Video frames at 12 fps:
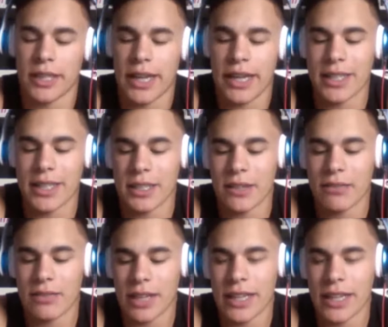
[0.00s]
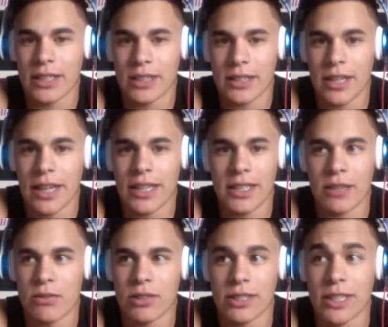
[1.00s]
I can
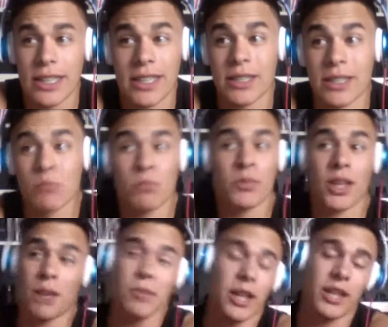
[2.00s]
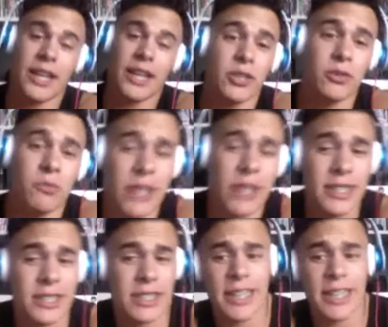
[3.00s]
definitely say, because I'm not lying, dude. When I
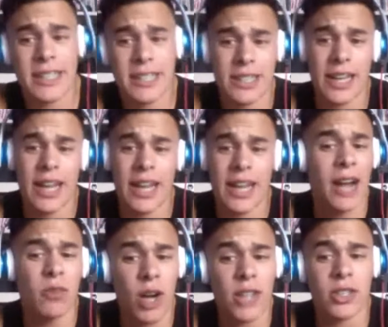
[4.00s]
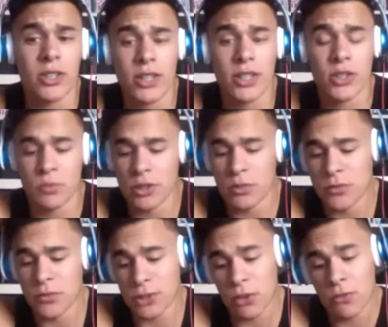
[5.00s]
say I watch a lot of superhero
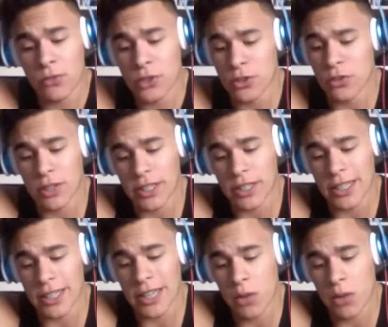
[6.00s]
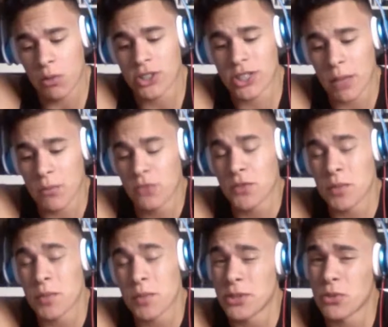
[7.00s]
movies over and over again, I watched that movie
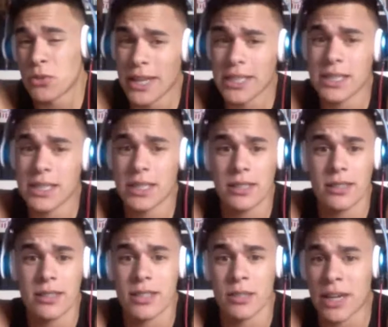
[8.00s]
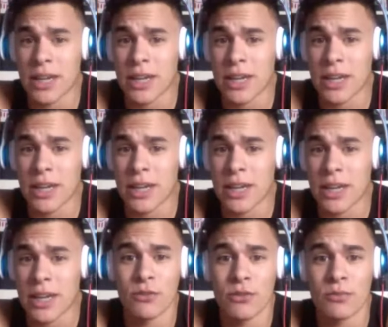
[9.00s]
maybe twice in my entire
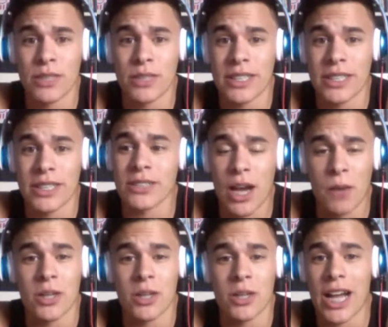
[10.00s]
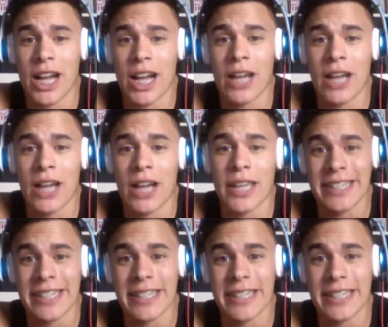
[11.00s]
life because of how much I hated it.